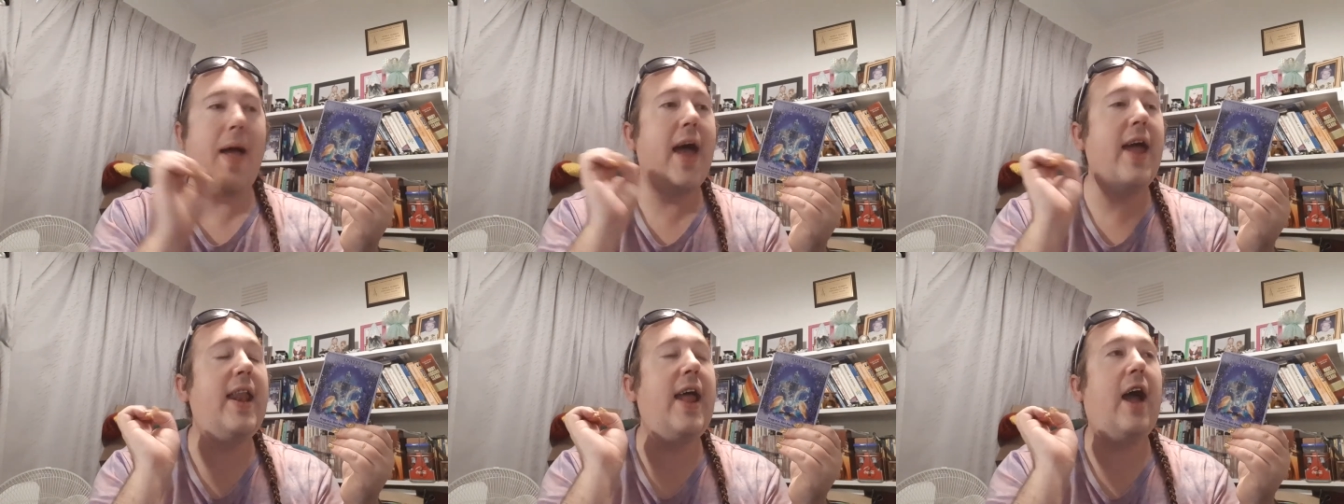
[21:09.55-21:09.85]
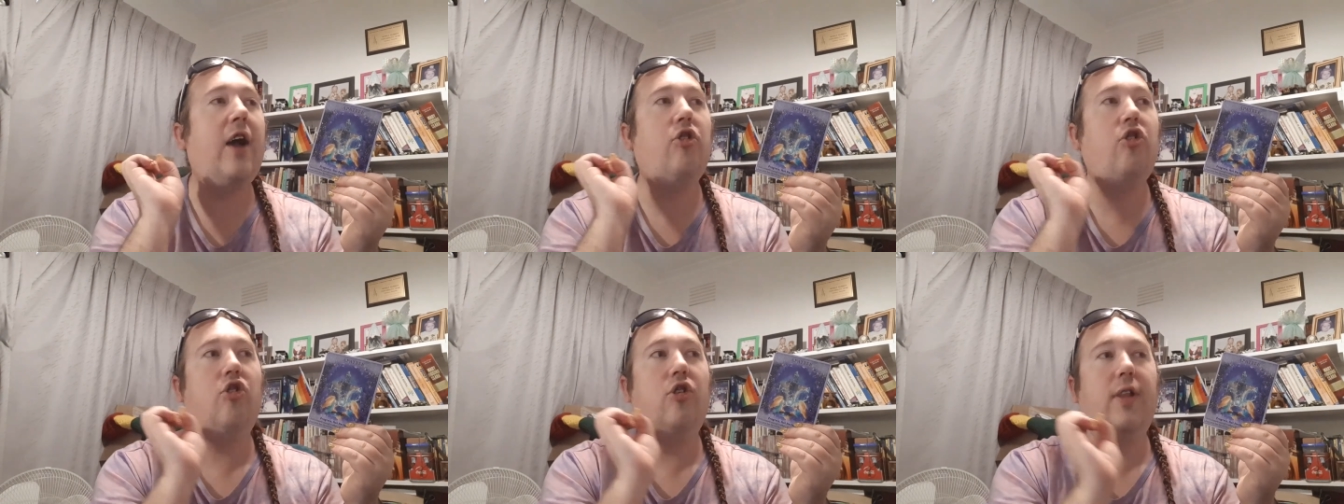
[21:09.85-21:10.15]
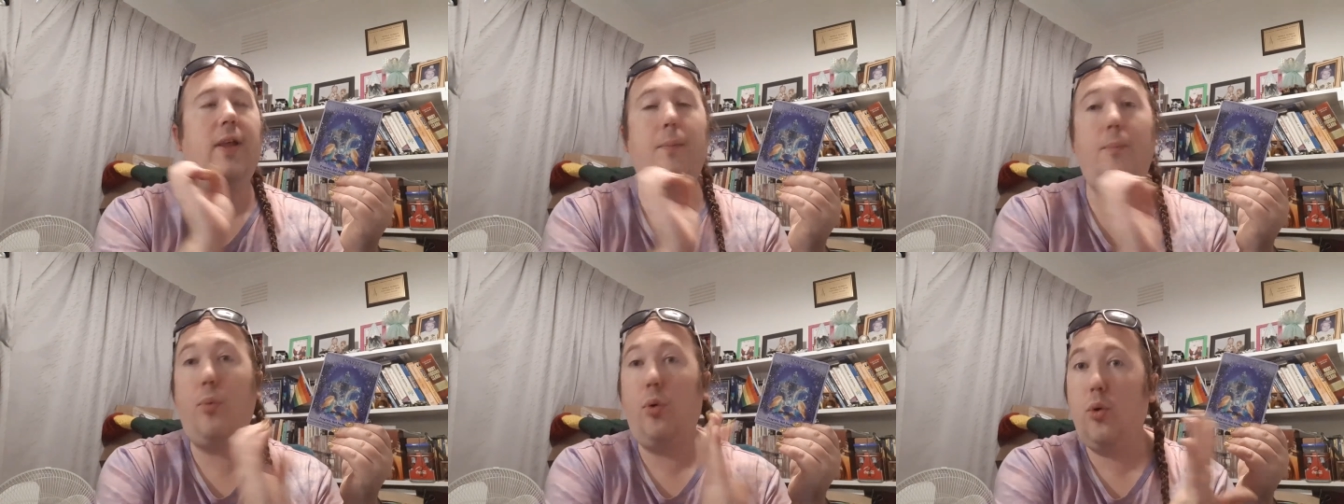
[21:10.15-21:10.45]
and
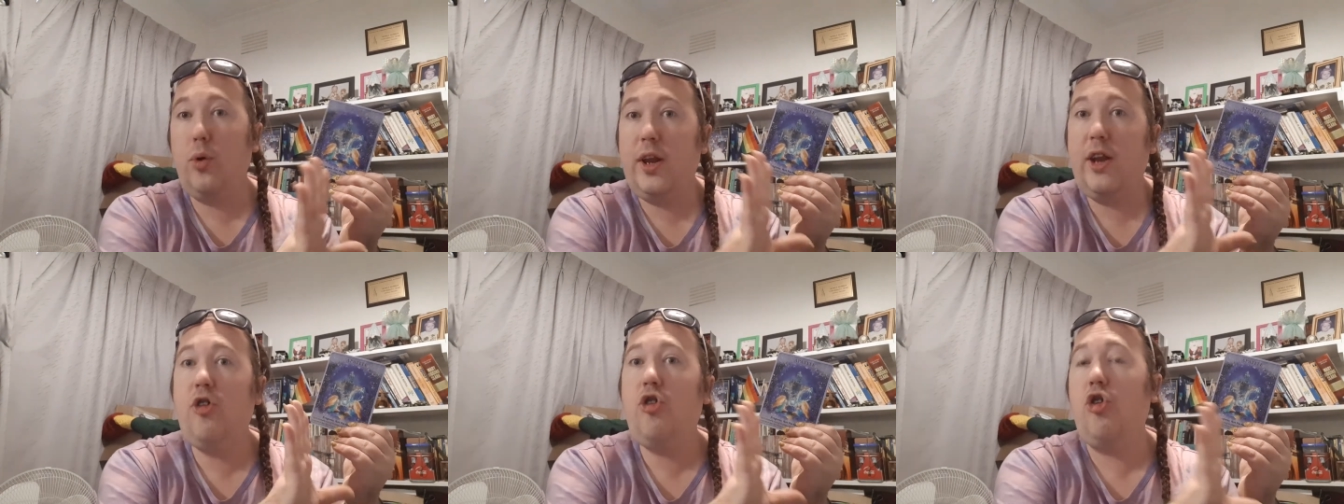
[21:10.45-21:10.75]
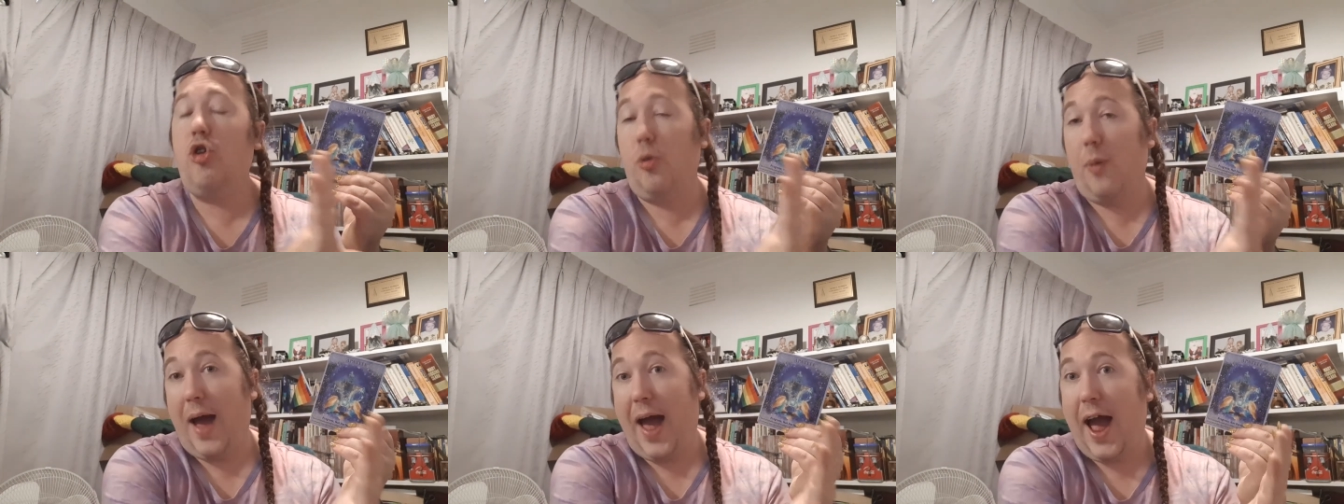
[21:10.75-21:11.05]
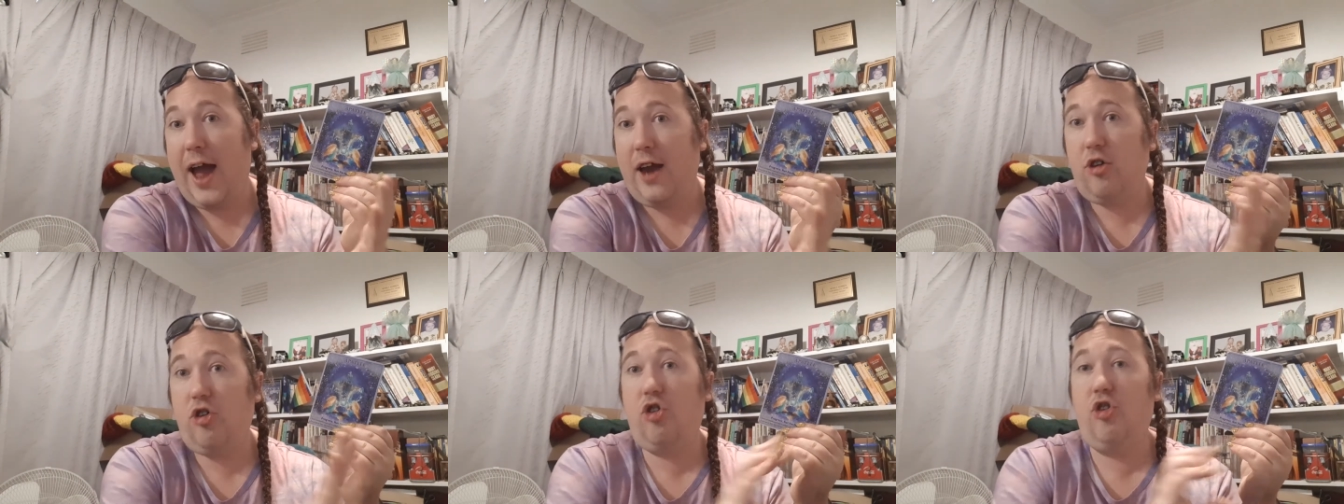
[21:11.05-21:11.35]
actually put into
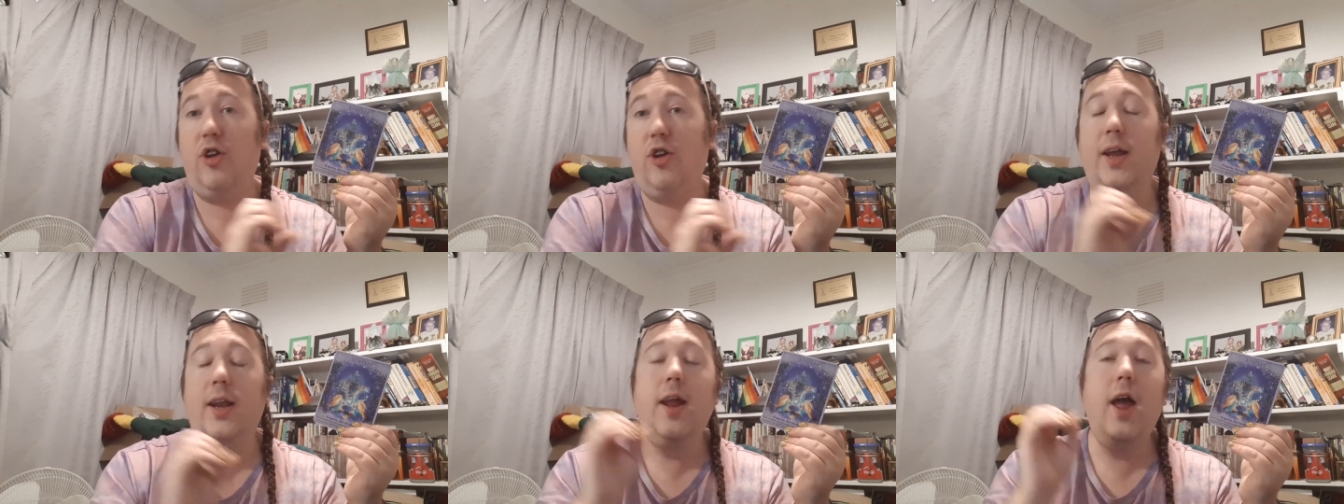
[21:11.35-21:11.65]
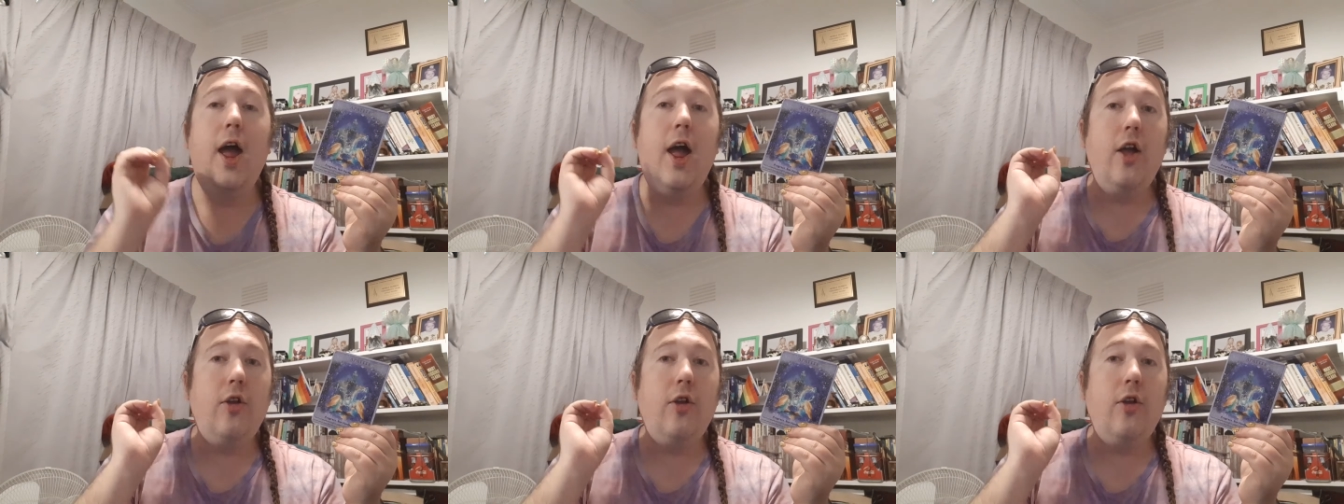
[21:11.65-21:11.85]
action,